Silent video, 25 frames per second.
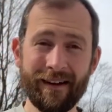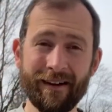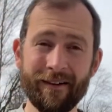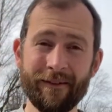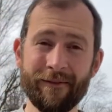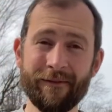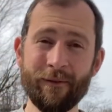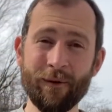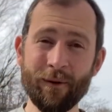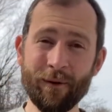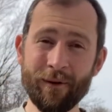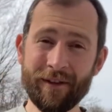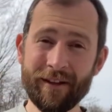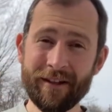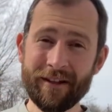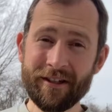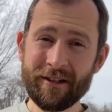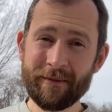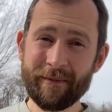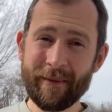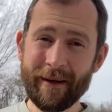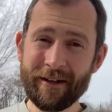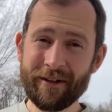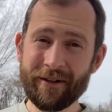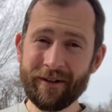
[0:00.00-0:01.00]
for this
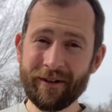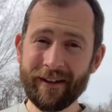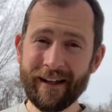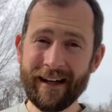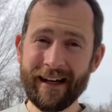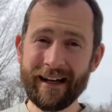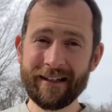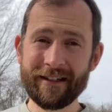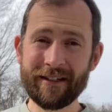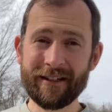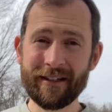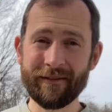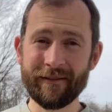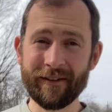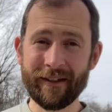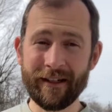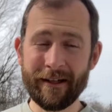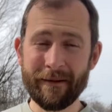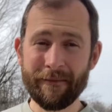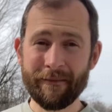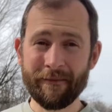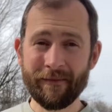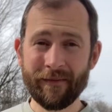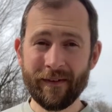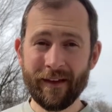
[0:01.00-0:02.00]
special activity
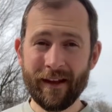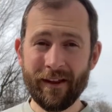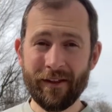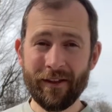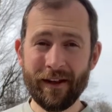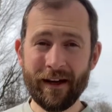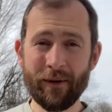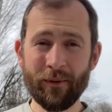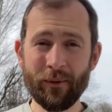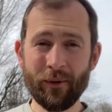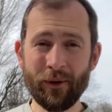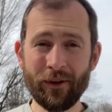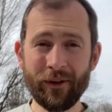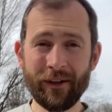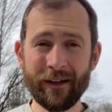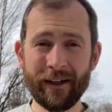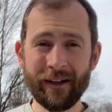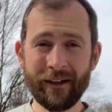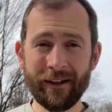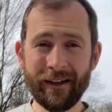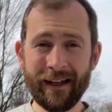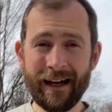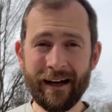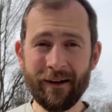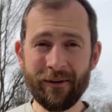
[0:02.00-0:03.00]
that will
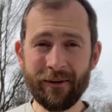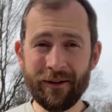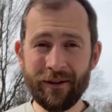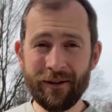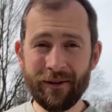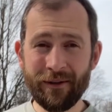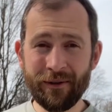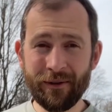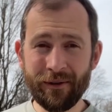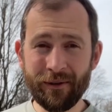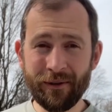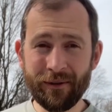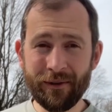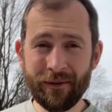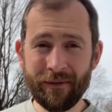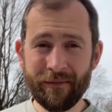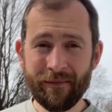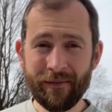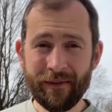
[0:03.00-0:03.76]
allow you